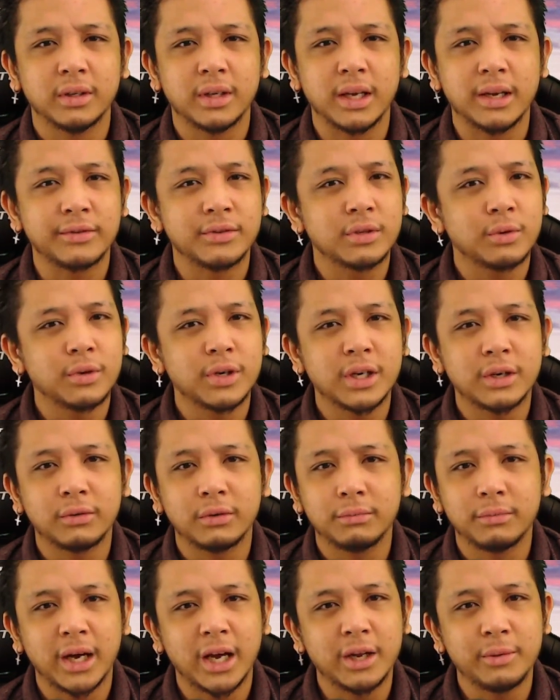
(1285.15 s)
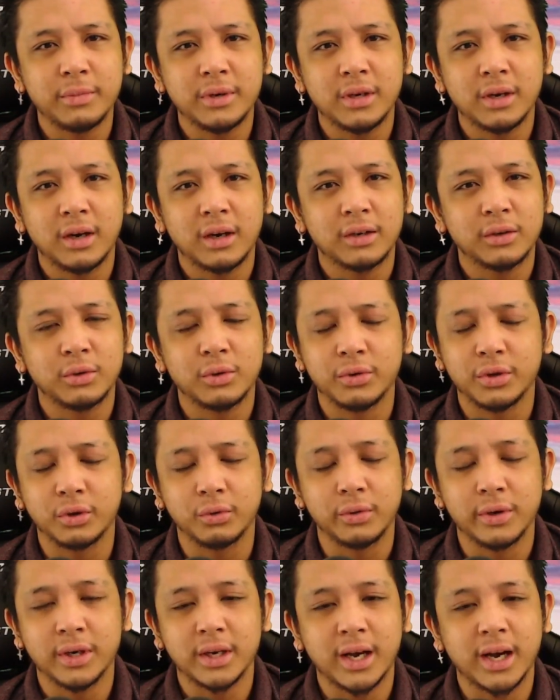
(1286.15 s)
If someone can remind me on who the
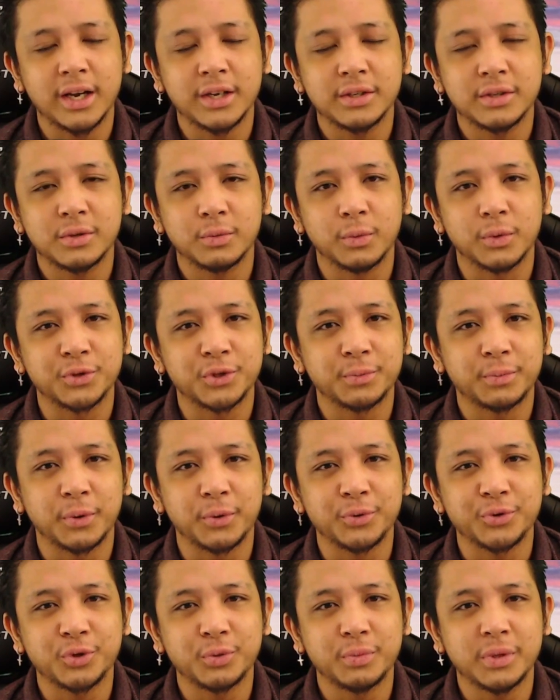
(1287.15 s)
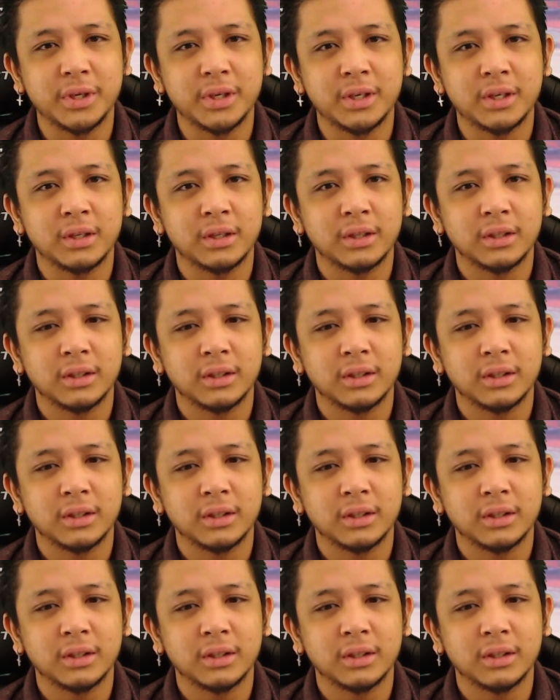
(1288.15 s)
green eyes was supposed to be,